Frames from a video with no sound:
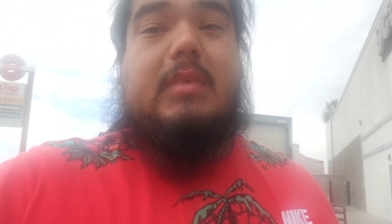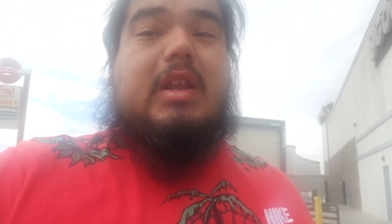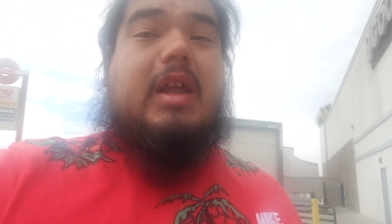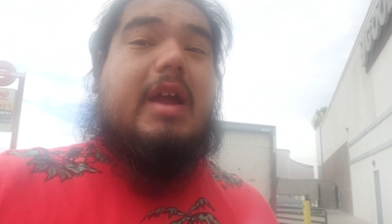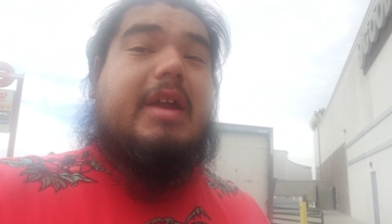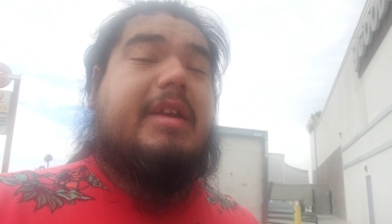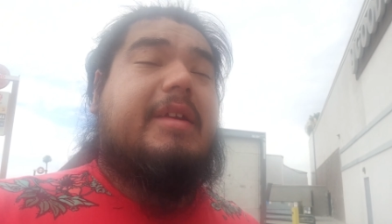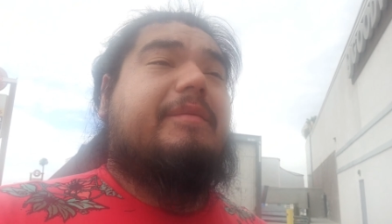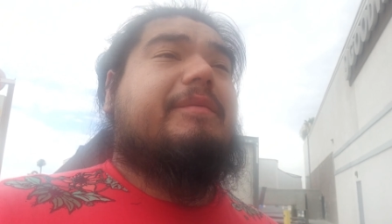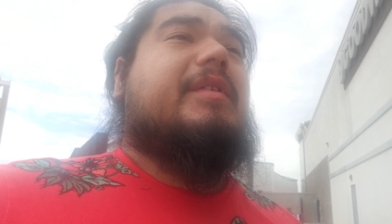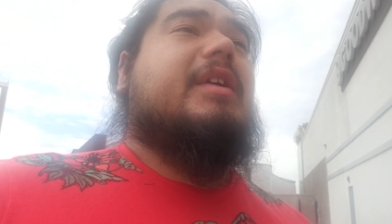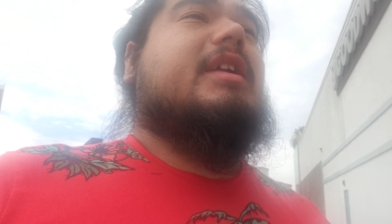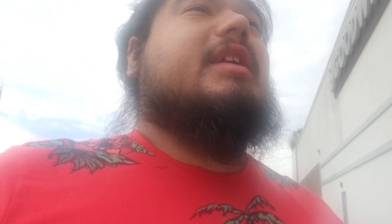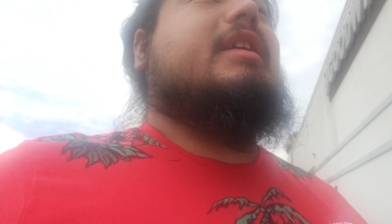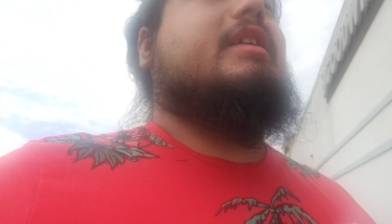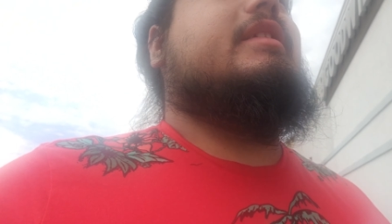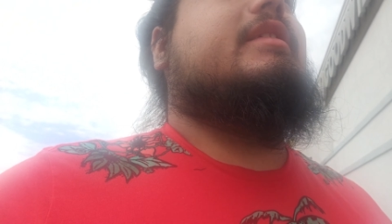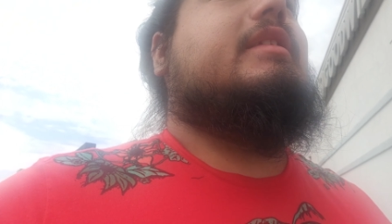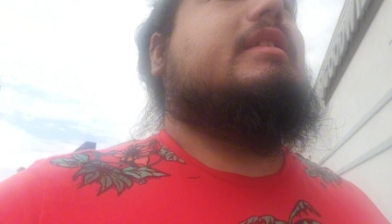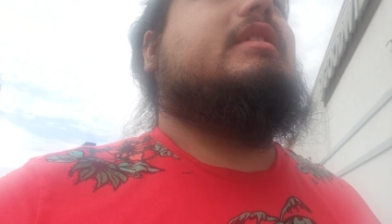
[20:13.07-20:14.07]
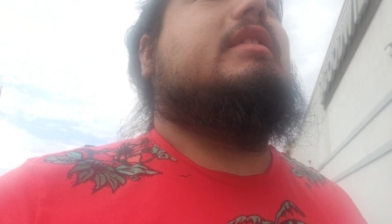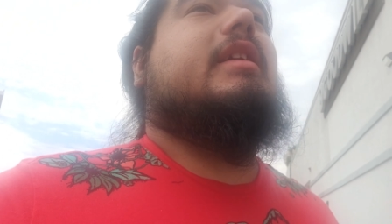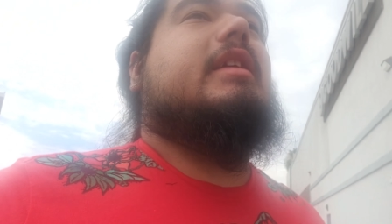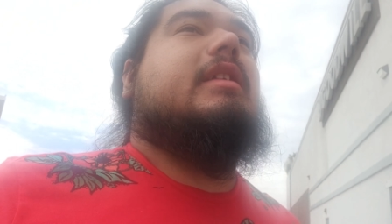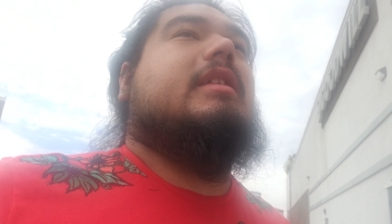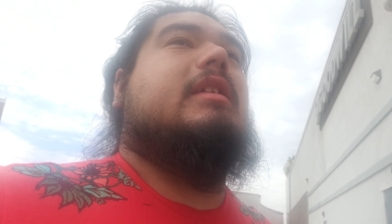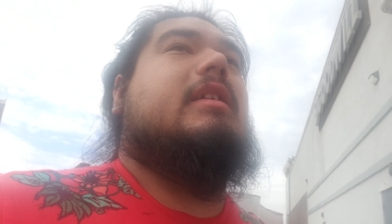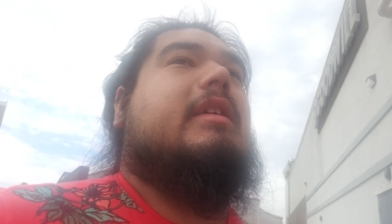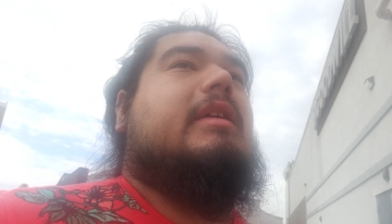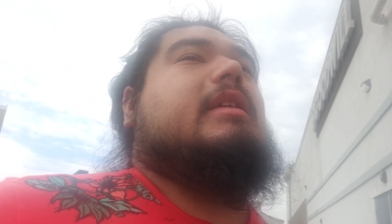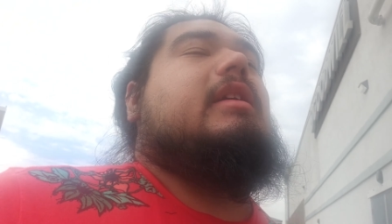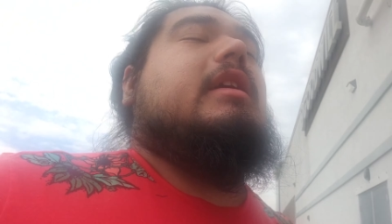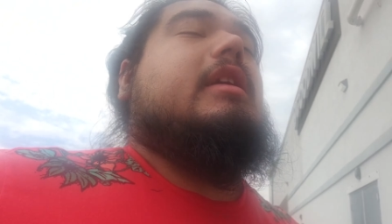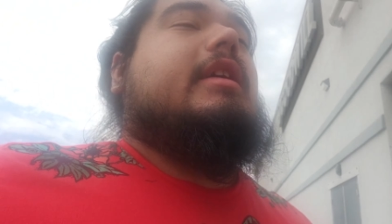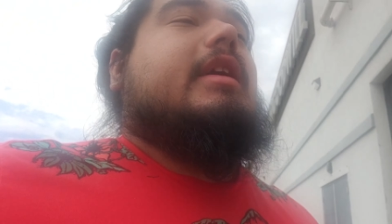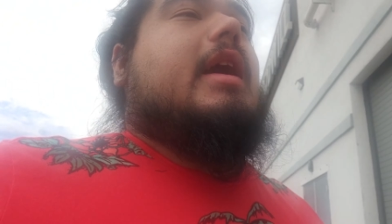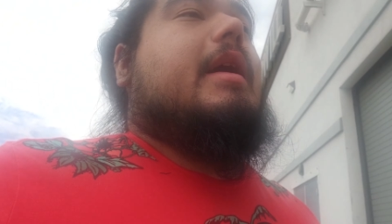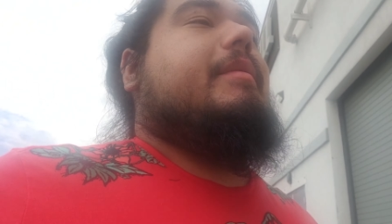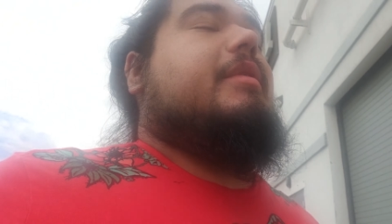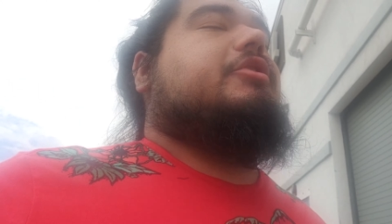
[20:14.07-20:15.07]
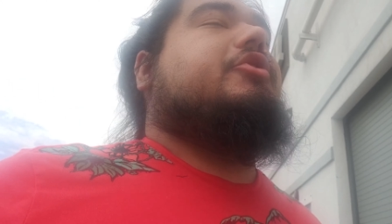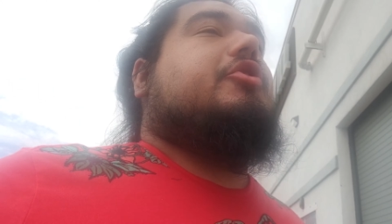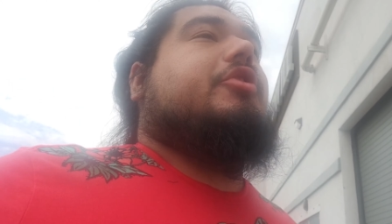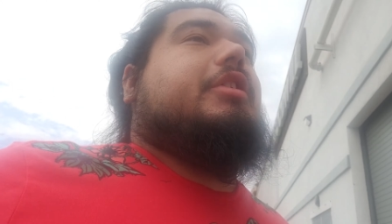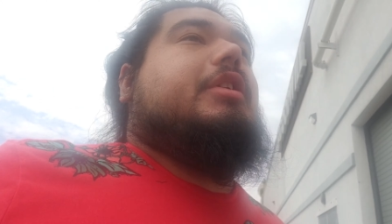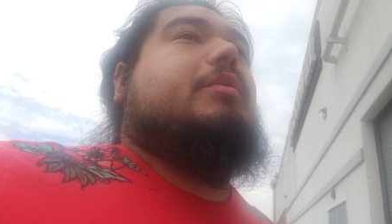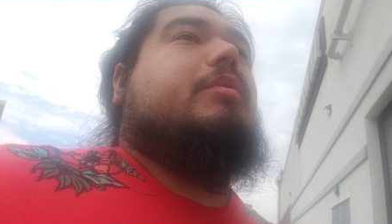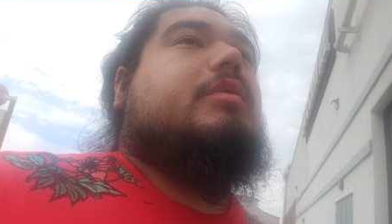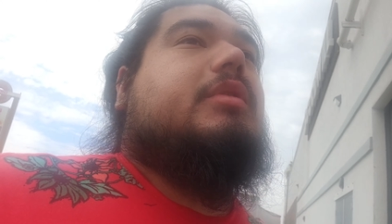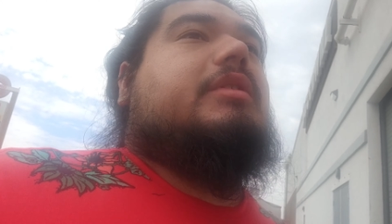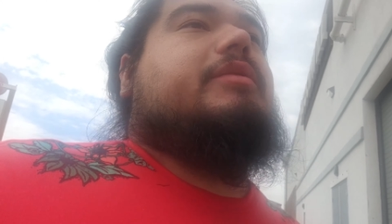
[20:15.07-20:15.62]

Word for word: I didn't find anything that I'm not sure he would